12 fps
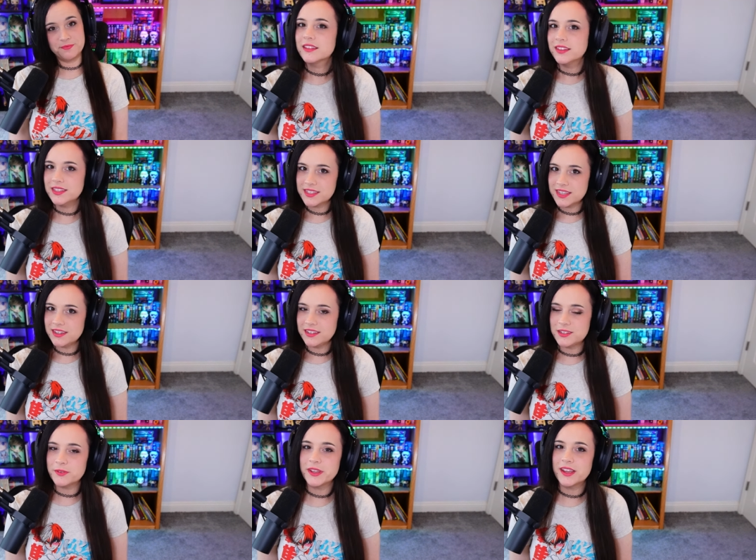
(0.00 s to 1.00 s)
let's get
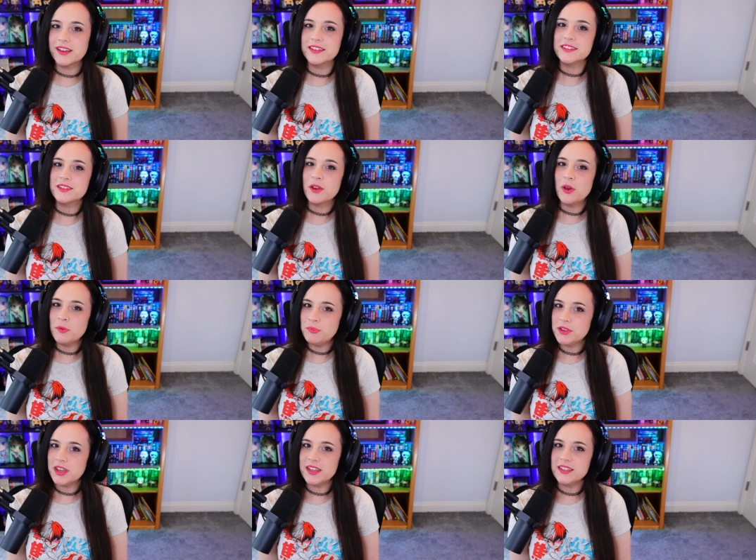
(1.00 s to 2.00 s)
into it, guys. Hope
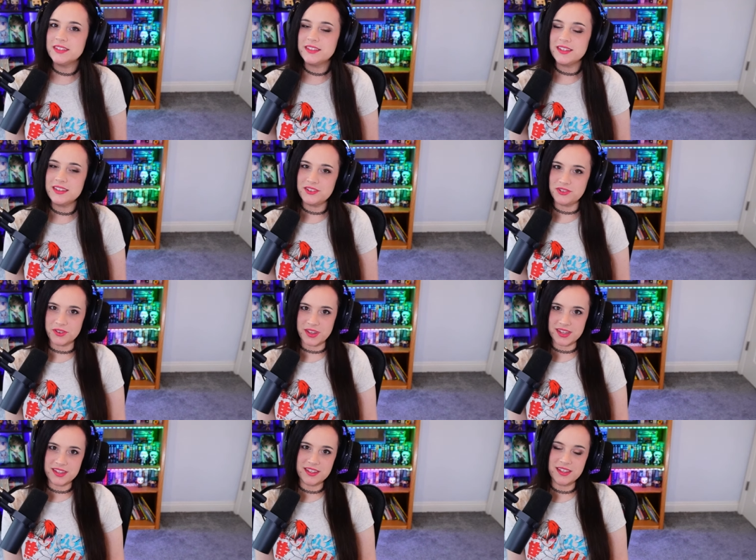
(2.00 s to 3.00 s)
you guys
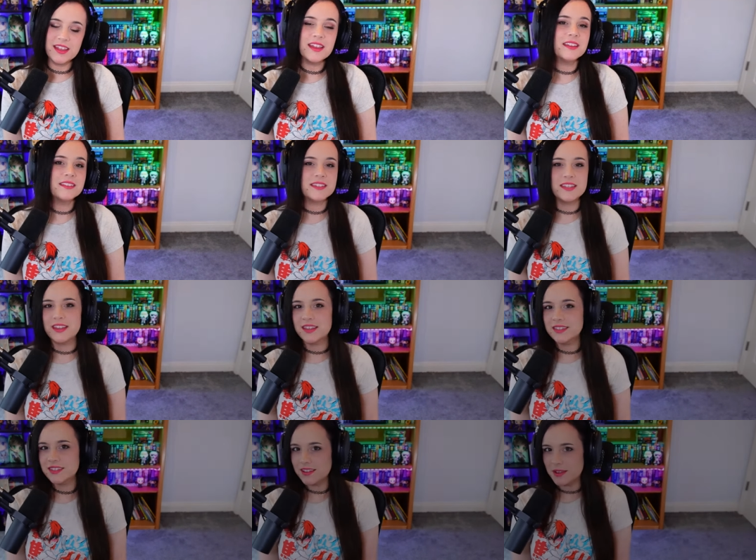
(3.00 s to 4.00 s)
enjoy. And I'll see you
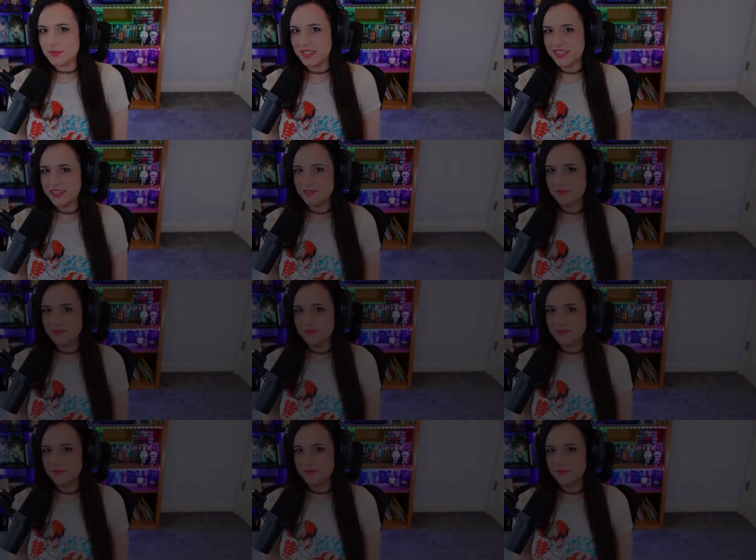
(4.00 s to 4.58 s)
guys in the comments.